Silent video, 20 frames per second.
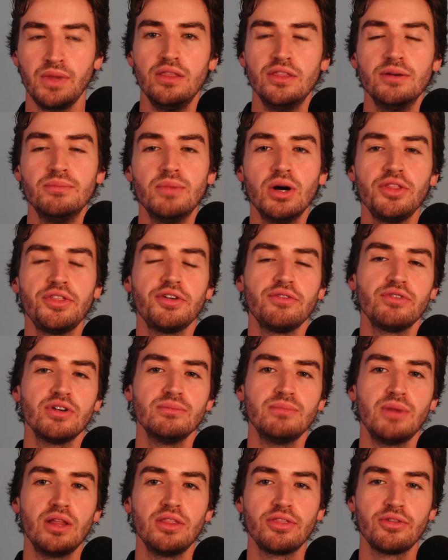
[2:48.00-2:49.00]
The month over
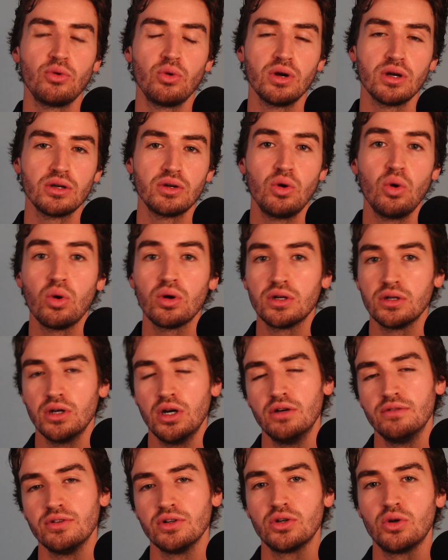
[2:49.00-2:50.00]
month or quarter
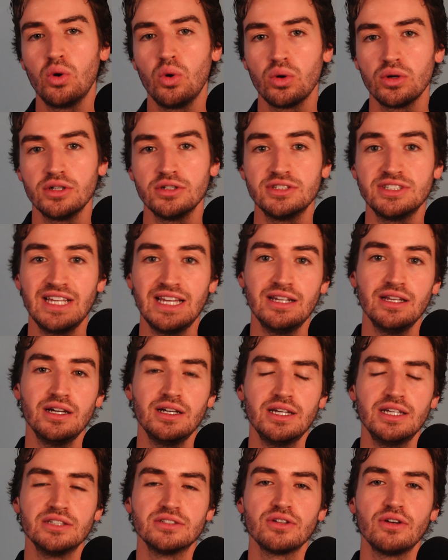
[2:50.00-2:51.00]
over quarter data
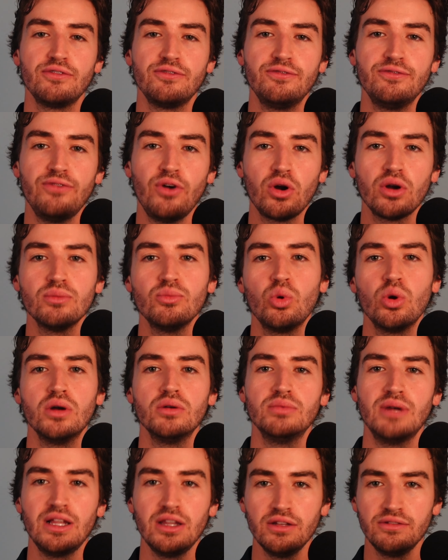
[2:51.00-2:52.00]
is far more
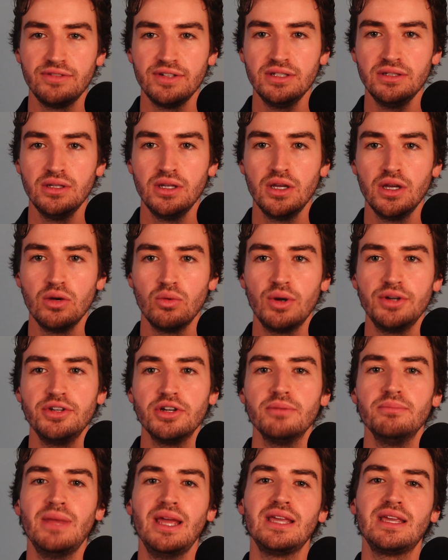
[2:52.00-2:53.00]
relevant when
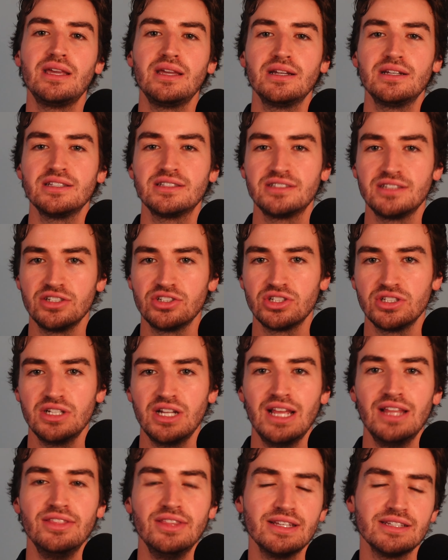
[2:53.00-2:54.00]
you're making a decision
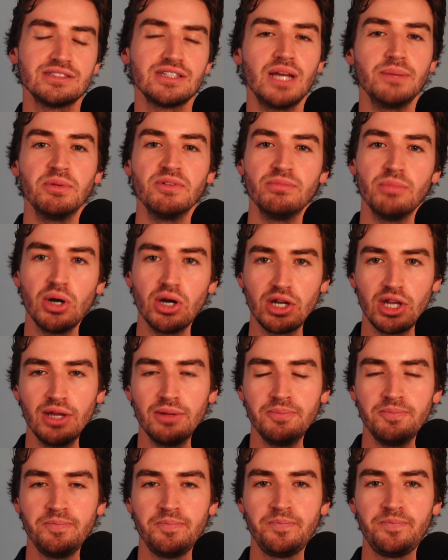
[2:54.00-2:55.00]
in this type of market.
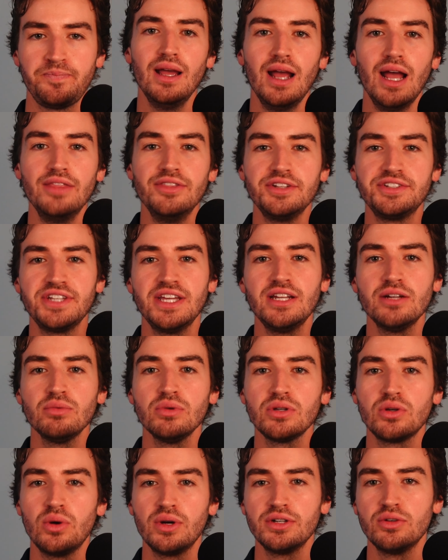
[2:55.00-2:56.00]
And the data we're
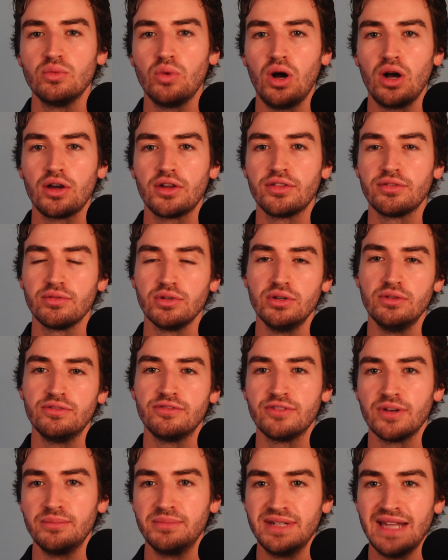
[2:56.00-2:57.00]
going to walk through
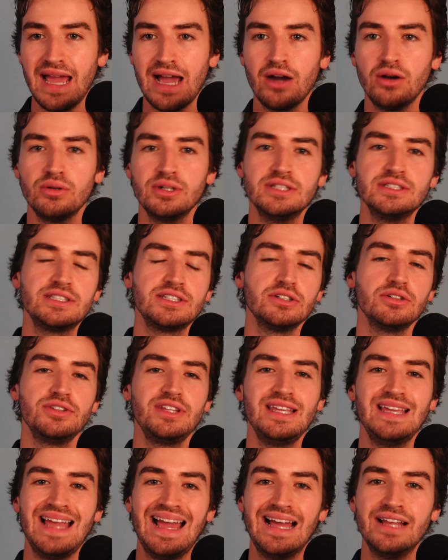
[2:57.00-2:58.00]
from now until
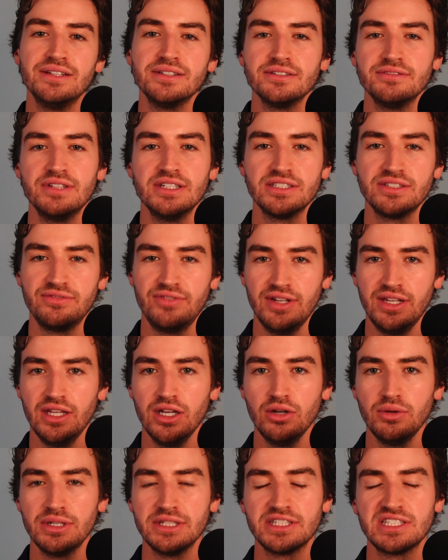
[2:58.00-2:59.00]
the end of this
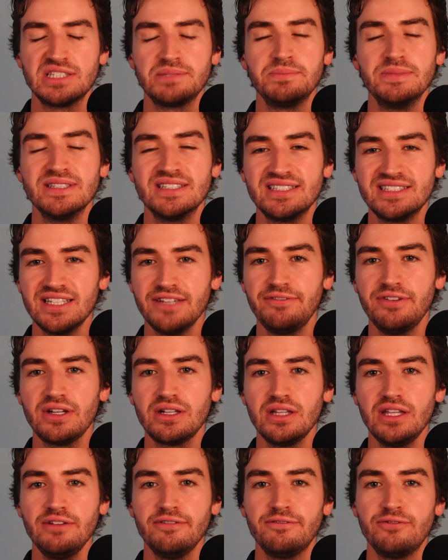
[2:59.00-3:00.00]
video is
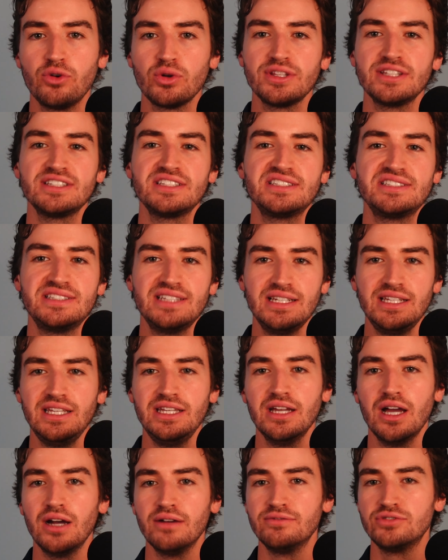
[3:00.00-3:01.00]
specifically for the
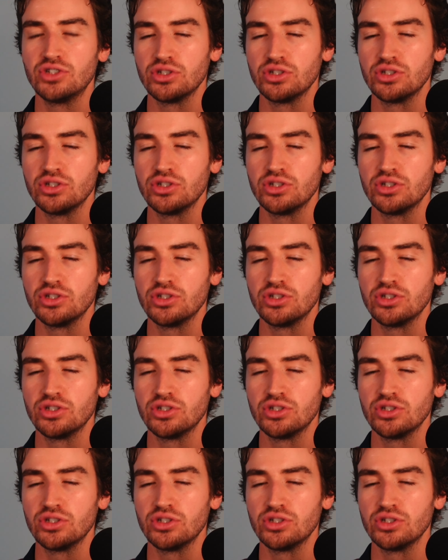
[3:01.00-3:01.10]
city of